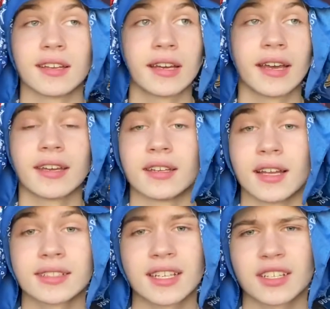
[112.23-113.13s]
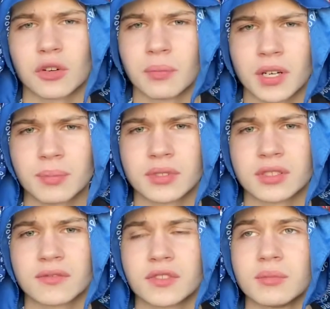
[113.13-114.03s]
hey, that's like your purpose.
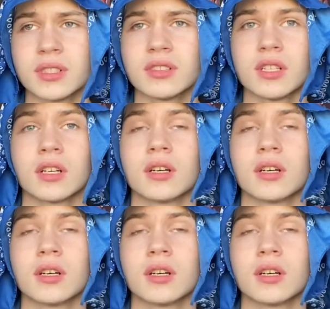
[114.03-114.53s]
You feel me?